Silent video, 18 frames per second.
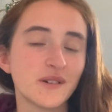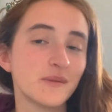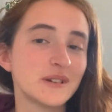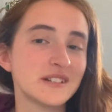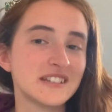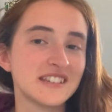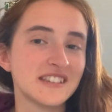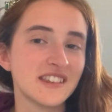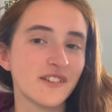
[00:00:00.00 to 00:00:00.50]

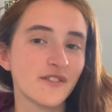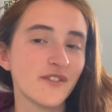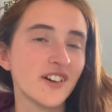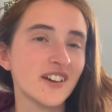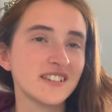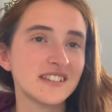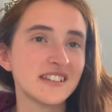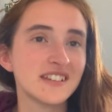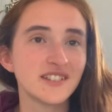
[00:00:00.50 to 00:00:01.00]
which is the
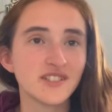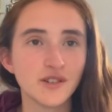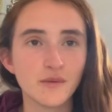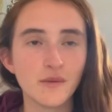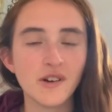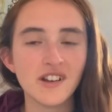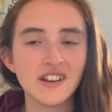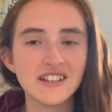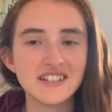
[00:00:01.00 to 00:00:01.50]
first in a
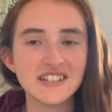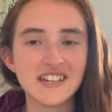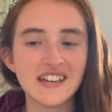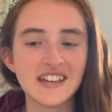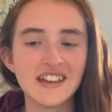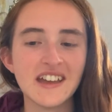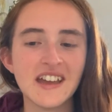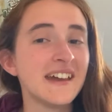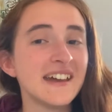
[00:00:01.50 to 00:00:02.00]

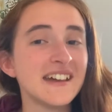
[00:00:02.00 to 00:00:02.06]
duology.